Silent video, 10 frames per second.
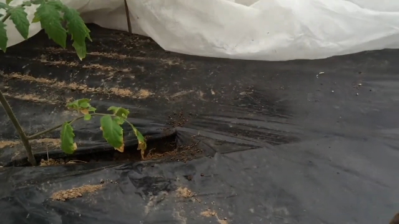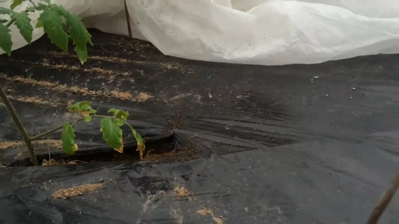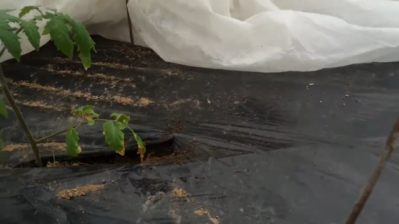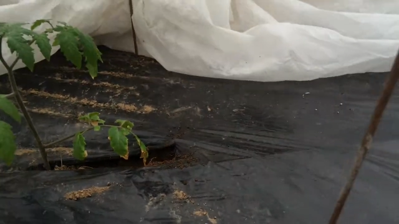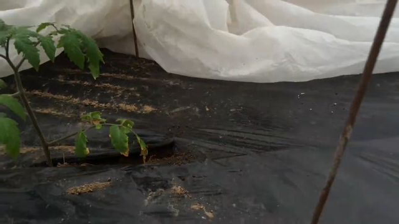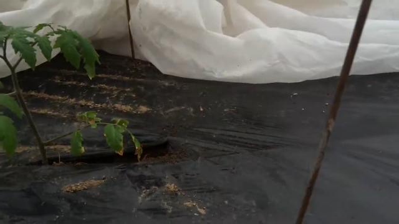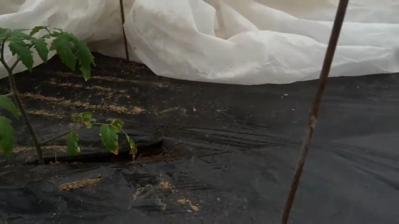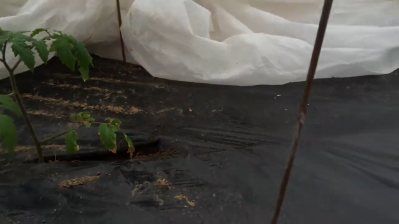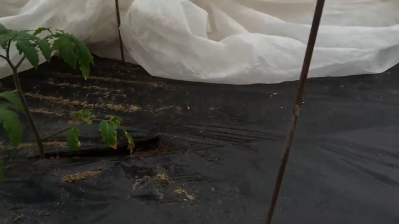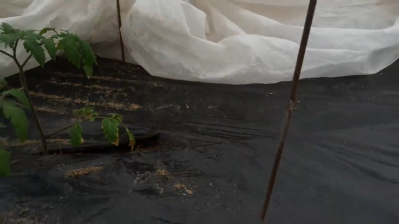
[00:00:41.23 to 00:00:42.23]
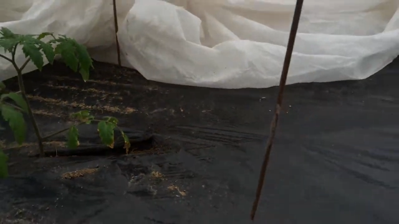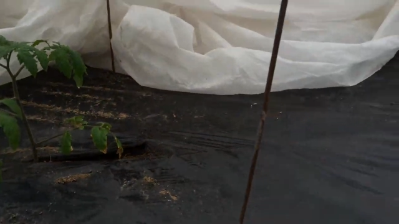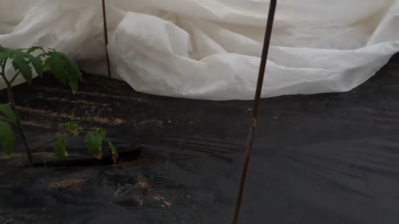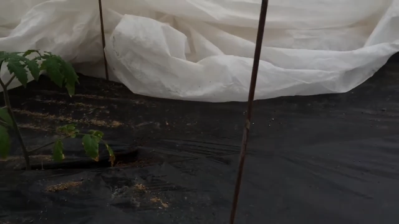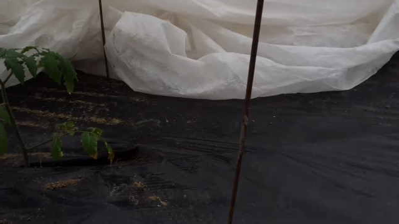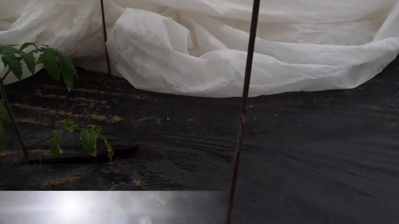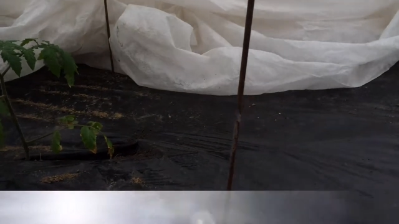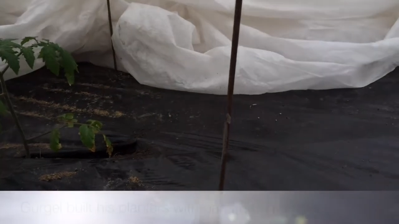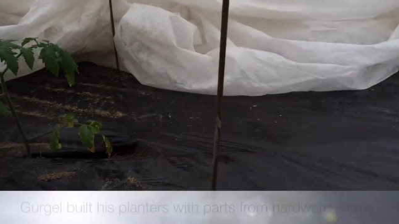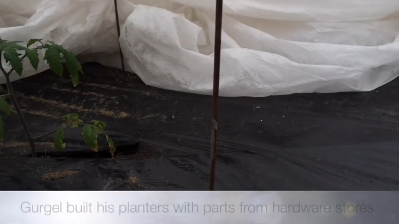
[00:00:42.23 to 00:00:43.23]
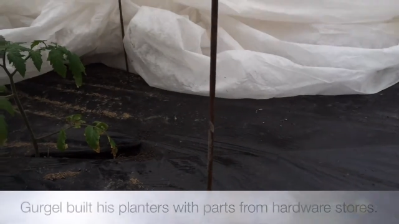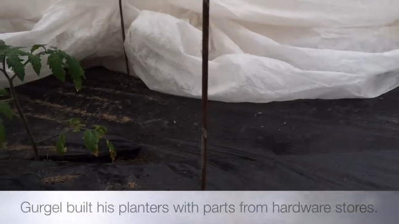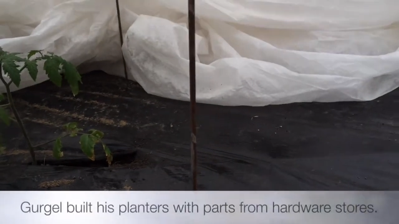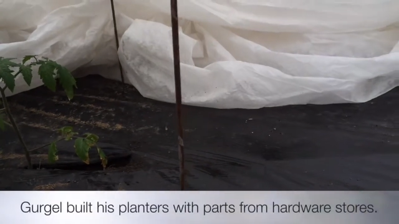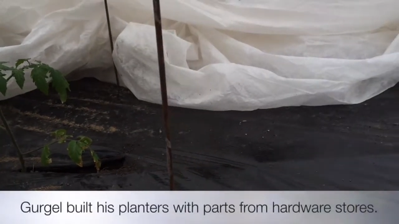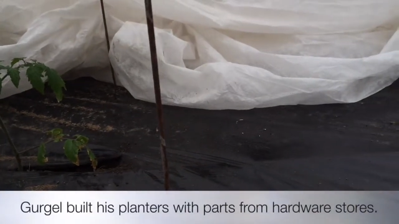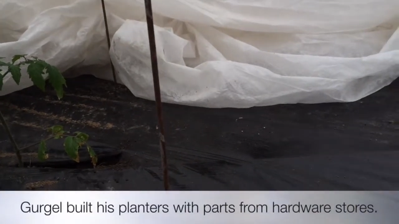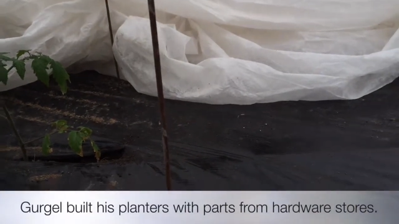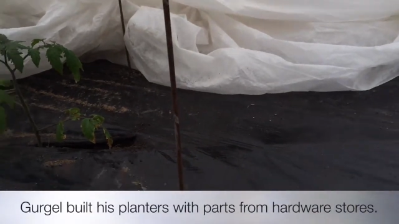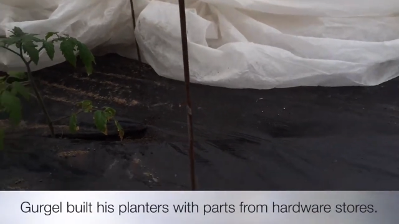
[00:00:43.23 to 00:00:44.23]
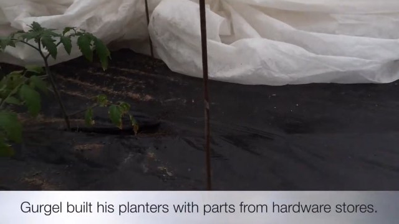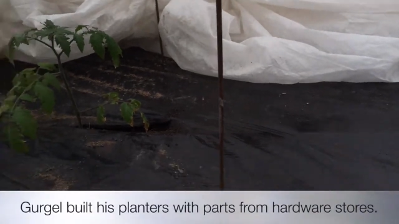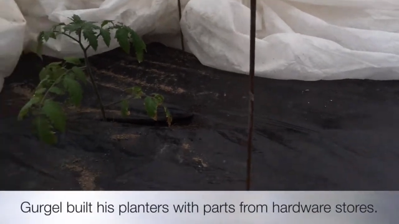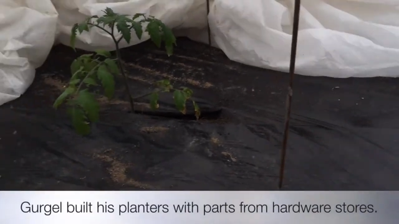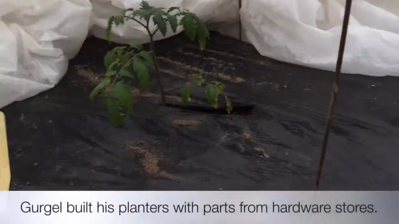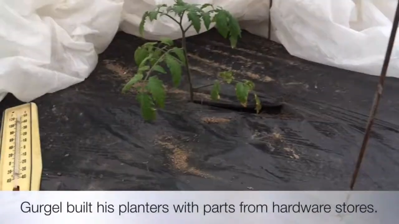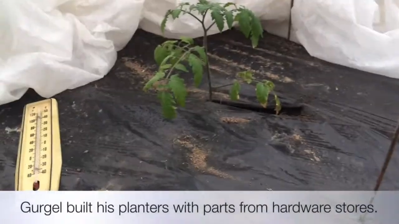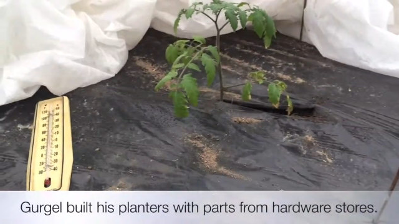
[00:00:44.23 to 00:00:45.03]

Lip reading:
Nobody's mouth can be seen.